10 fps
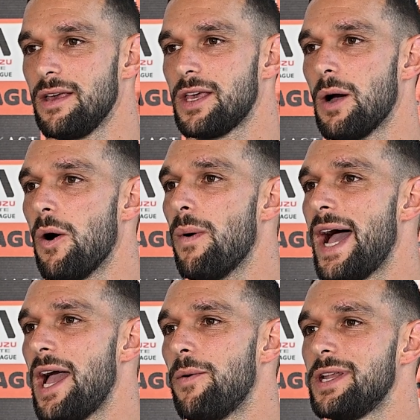go
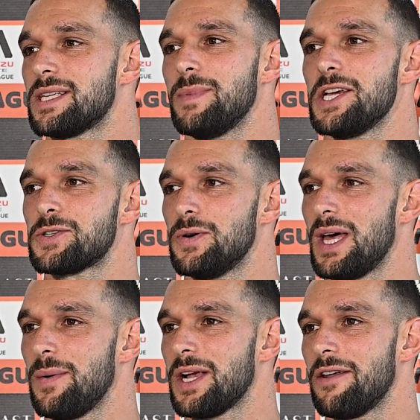away. I wanted to make sure
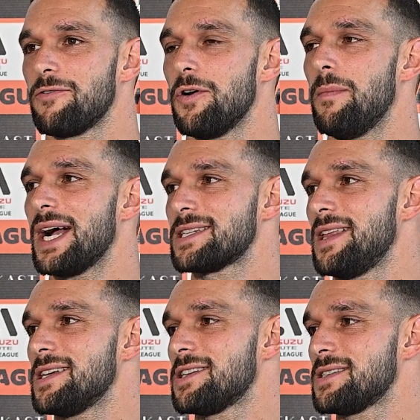that we kind of got back to
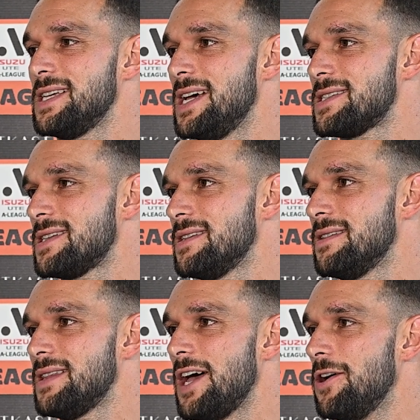that success,
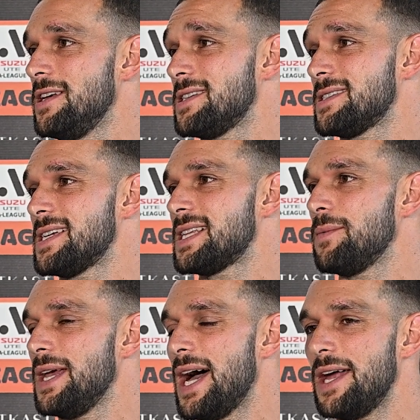that early success
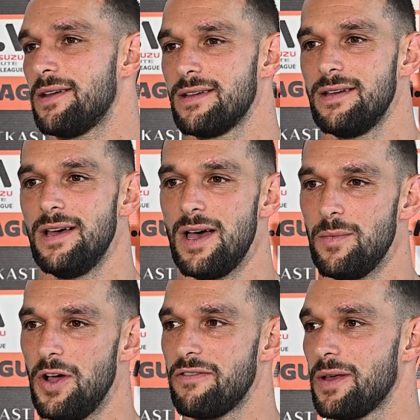that we had,
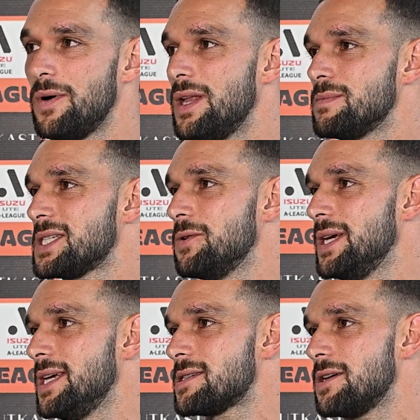hopefully while I'm still
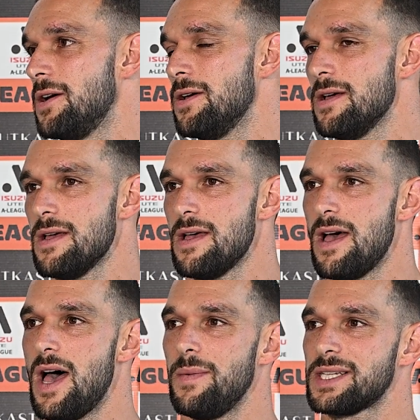here. So
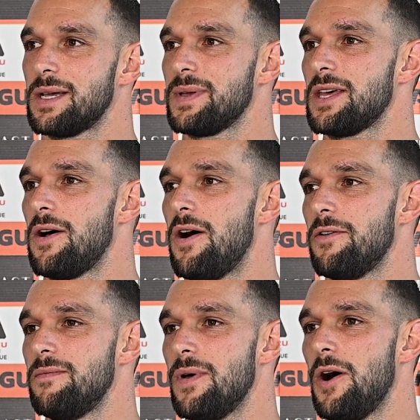it's something
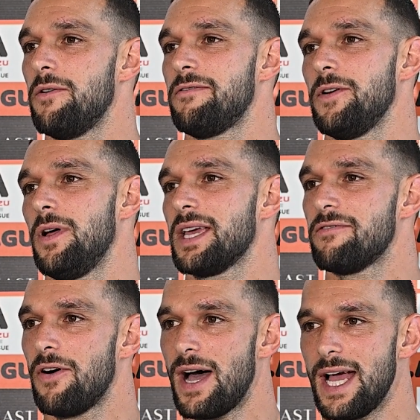that I would feel like
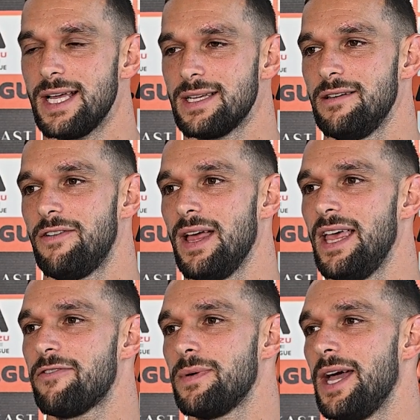if I
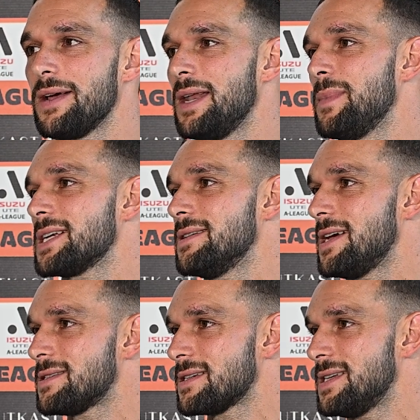left without getting back to
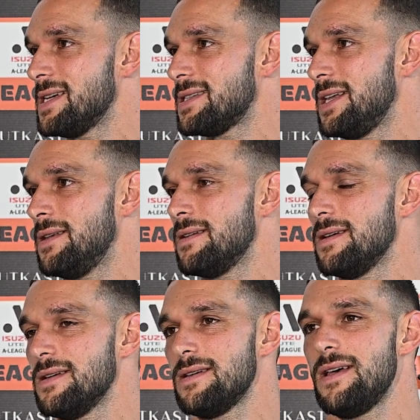that success, then
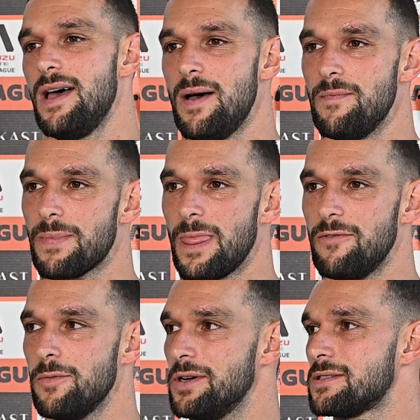
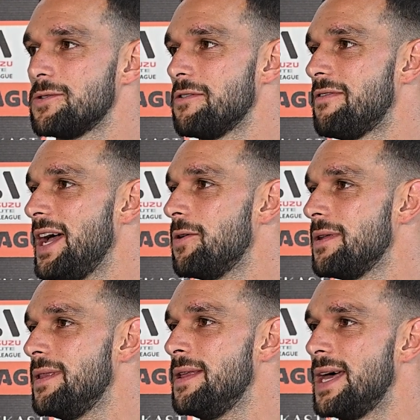I've almost sort of failed
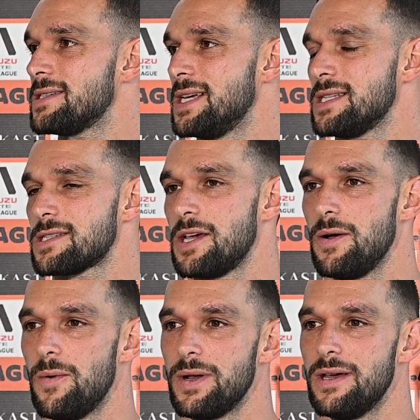in that sense. So
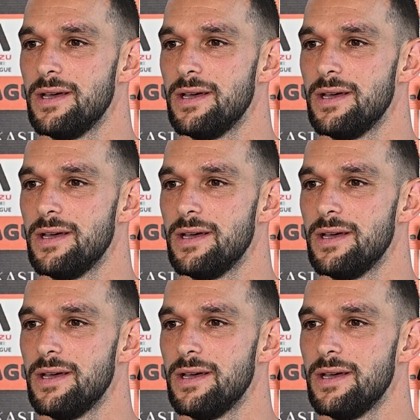I want